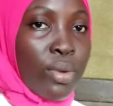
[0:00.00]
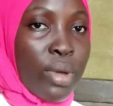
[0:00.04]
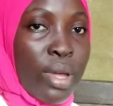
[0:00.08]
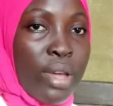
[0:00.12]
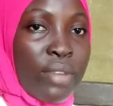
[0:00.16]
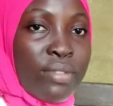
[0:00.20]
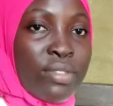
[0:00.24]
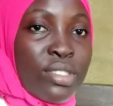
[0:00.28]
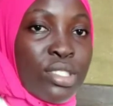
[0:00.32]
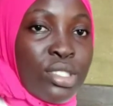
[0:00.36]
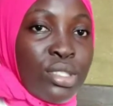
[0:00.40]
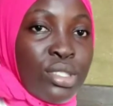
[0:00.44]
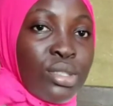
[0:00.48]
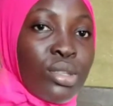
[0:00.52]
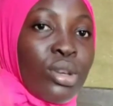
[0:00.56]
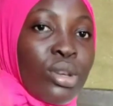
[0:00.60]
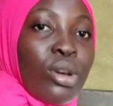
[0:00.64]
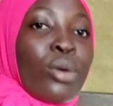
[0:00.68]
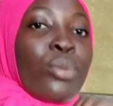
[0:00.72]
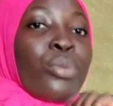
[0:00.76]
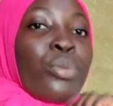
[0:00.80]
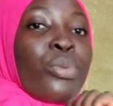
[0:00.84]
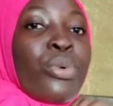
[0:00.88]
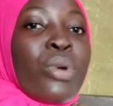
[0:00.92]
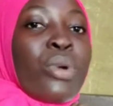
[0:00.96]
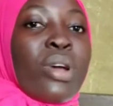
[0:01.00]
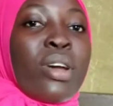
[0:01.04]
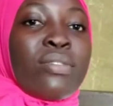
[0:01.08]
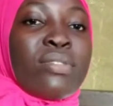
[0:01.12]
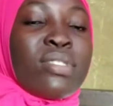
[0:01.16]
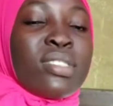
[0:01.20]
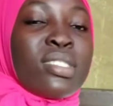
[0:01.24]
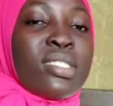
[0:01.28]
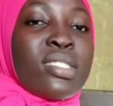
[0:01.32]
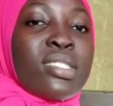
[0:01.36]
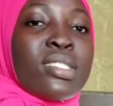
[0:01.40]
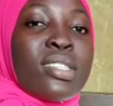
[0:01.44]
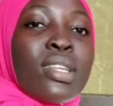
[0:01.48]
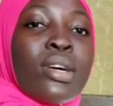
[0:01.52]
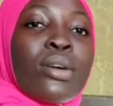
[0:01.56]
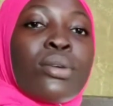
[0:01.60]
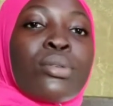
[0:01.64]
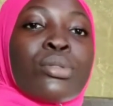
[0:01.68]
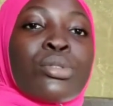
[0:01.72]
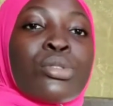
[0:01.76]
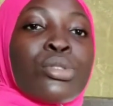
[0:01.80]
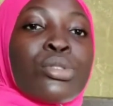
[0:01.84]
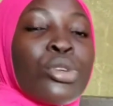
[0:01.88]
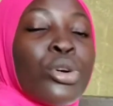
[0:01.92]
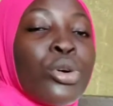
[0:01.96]
Have this up, that is
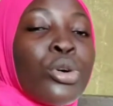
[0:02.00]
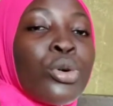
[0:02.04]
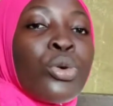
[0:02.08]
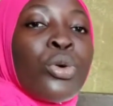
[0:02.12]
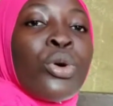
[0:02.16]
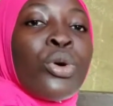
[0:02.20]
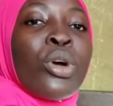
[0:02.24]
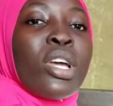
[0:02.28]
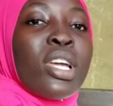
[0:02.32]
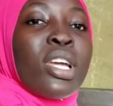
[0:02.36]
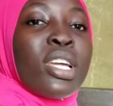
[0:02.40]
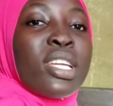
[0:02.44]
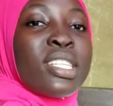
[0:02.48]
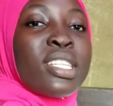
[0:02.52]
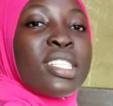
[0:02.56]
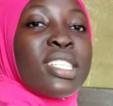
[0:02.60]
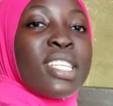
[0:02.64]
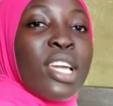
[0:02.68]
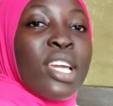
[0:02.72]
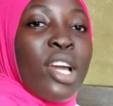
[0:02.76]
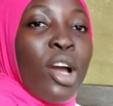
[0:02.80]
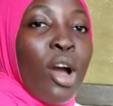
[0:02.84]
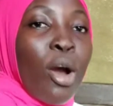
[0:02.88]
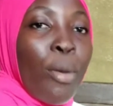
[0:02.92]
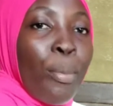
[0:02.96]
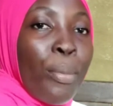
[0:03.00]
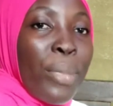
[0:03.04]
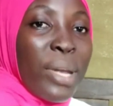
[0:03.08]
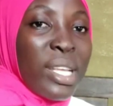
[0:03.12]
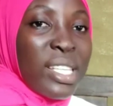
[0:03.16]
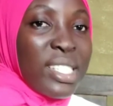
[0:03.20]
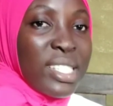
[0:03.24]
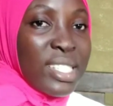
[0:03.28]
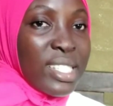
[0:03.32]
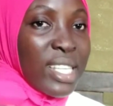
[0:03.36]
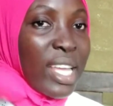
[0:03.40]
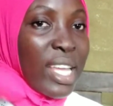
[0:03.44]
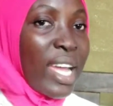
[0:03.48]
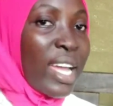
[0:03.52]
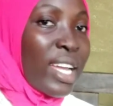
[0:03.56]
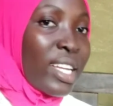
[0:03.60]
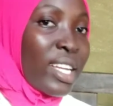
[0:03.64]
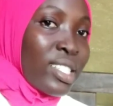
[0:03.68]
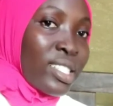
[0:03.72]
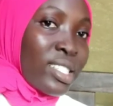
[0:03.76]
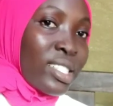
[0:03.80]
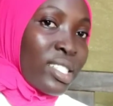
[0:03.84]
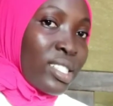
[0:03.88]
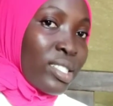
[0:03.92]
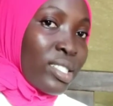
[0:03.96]
down. So the upper
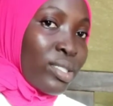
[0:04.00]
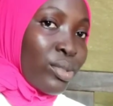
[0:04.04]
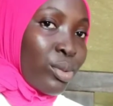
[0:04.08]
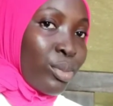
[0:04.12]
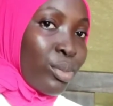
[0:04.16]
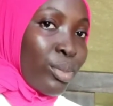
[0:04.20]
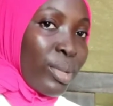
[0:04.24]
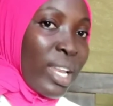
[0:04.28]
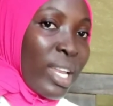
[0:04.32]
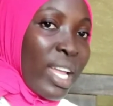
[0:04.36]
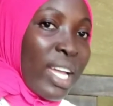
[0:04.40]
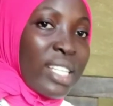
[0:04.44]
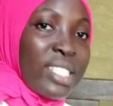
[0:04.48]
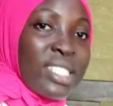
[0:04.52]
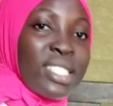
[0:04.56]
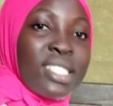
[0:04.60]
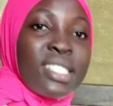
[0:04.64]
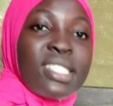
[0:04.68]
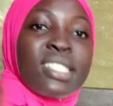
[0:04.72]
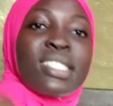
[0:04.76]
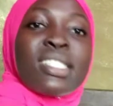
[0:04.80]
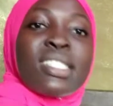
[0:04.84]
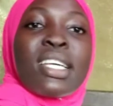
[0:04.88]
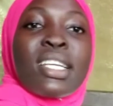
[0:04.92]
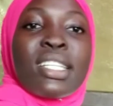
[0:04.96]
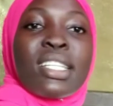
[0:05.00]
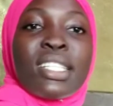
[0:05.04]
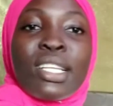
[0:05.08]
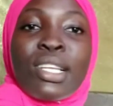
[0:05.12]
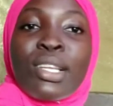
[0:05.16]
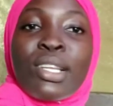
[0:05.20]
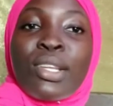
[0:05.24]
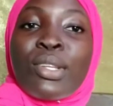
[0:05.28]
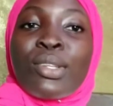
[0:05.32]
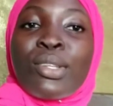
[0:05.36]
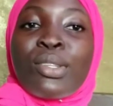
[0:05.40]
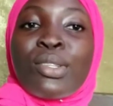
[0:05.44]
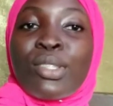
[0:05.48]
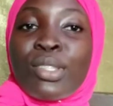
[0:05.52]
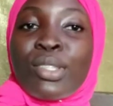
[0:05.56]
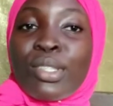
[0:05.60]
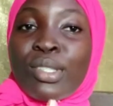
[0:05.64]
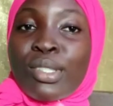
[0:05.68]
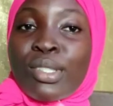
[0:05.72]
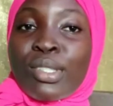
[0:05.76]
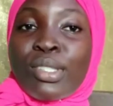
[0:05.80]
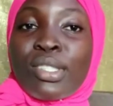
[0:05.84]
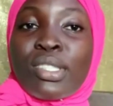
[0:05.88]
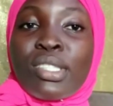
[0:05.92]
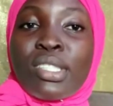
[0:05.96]
side will be like this, and then
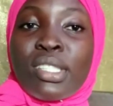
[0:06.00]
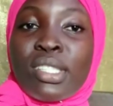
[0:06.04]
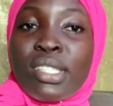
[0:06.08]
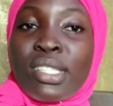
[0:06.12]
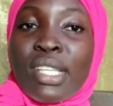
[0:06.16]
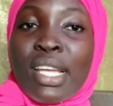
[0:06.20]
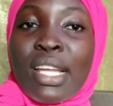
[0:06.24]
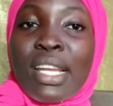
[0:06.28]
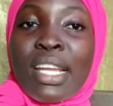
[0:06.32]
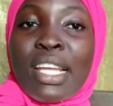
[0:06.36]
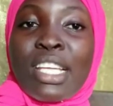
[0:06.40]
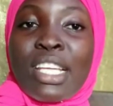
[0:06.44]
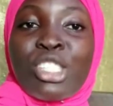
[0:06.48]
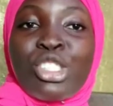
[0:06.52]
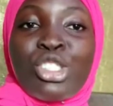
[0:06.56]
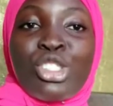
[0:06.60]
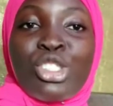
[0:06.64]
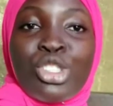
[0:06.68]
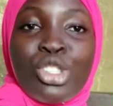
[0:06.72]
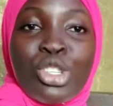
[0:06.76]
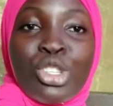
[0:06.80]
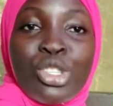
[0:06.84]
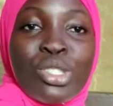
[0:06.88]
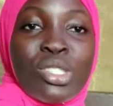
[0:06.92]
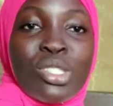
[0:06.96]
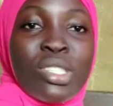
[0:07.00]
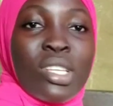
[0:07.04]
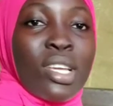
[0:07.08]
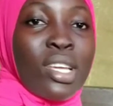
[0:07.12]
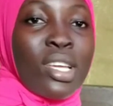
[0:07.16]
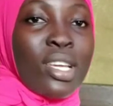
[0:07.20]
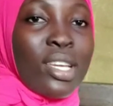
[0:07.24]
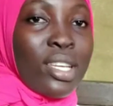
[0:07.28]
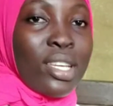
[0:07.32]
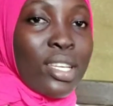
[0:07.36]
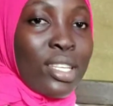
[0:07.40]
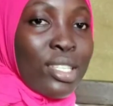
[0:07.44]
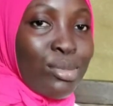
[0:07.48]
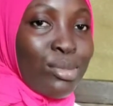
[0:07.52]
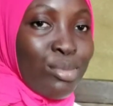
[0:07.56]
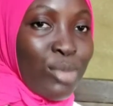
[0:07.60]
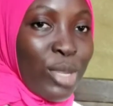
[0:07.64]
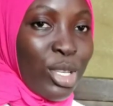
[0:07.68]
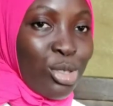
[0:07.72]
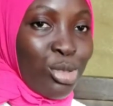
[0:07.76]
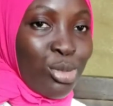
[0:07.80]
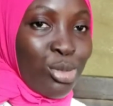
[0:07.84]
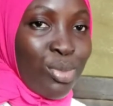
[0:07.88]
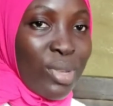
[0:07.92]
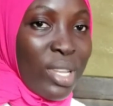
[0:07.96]
this side I short is
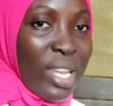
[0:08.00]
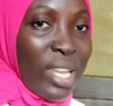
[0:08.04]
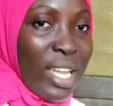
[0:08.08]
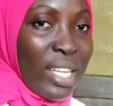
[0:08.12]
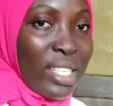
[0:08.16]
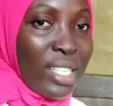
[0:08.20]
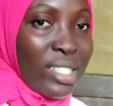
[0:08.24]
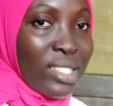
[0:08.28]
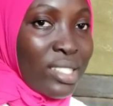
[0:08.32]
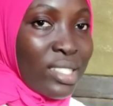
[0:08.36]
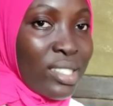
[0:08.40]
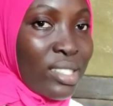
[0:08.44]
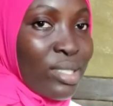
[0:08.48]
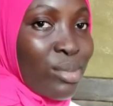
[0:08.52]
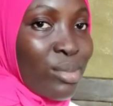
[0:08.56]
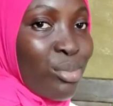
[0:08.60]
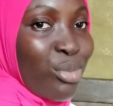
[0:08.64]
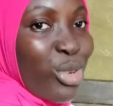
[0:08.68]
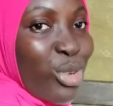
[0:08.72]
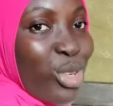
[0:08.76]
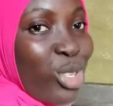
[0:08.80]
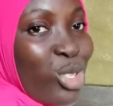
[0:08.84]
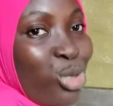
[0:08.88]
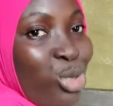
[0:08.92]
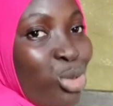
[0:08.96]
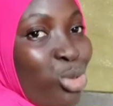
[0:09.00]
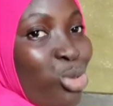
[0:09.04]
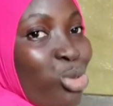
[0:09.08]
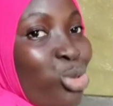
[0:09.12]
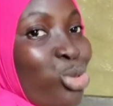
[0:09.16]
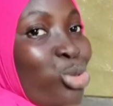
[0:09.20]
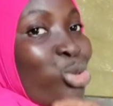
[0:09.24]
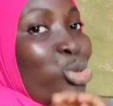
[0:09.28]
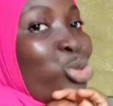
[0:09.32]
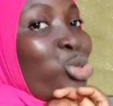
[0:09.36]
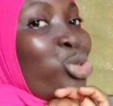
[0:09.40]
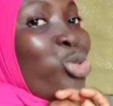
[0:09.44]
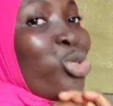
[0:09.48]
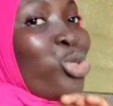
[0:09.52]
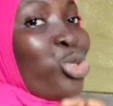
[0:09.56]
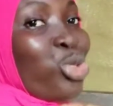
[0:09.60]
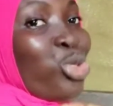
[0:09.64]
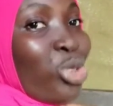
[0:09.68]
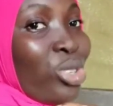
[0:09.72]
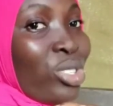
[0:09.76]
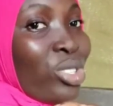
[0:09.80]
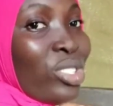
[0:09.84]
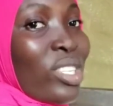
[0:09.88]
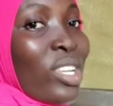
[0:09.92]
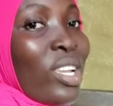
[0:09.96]
meant to be like this, but it's too
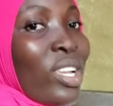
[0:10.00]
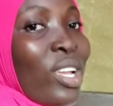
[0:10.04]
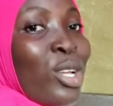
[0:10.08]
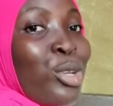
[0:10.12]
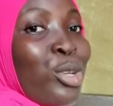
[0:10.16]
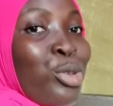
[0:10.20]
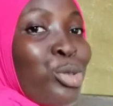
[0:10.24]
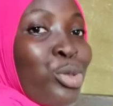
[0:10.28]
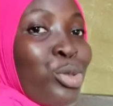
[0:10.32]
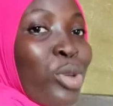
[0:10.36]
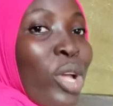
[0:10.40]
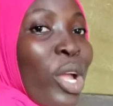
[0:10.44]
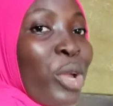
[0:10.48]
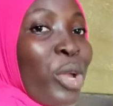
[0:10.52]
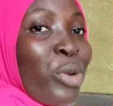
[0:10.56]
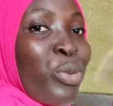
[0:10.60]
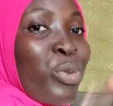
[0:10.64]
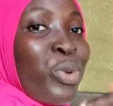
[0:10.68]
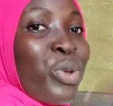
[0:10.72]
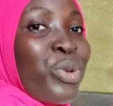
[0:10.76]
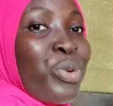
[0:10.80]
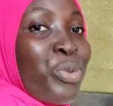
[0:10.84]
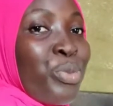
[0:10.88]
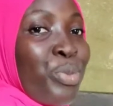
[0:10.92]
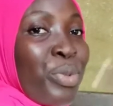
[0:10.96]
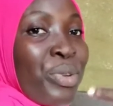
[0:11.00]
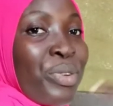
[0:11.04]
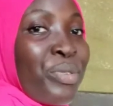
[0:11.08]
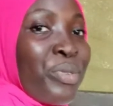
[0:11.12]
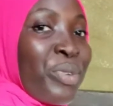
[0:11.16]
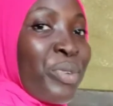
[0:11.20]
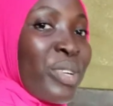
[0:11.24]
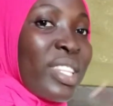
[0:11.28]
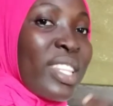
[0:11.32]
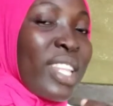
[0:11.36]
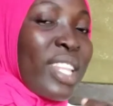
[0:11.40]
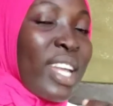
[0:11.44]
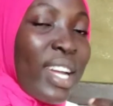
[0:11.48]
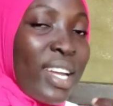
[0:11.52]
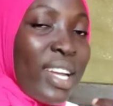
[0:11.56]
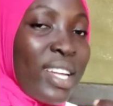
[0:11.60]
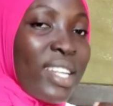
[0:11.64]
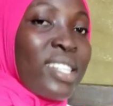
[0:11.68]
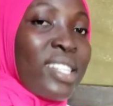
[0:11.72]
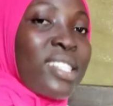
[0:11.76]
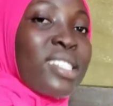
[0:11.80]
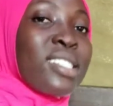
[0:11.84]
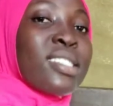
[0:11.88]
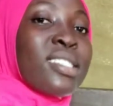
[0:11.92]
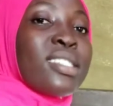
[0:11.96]
short, so I will be
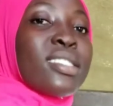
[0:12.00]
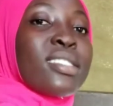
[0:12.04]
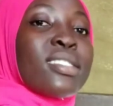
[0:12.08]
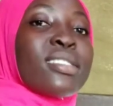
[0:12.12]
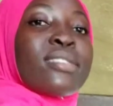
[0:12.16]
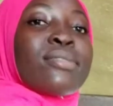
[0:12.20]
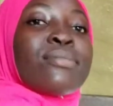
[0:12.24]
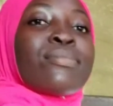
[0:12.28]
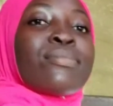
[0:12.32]
retying it